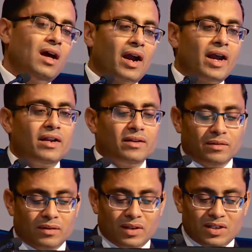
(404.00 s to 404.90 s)

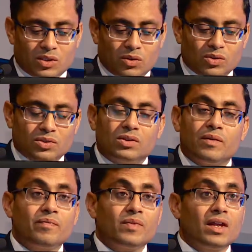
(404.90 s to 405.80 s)
again, this shows
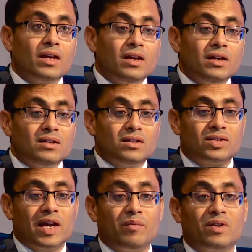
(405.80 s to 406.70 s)
the
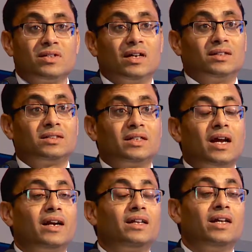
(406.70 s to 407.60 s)
same results,
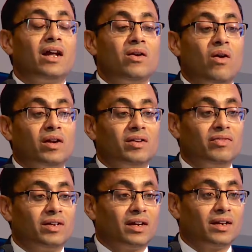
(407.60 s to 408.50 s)
that they are
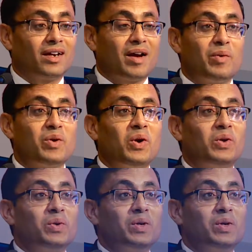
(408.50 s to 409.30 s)
non-inferior. Coming on to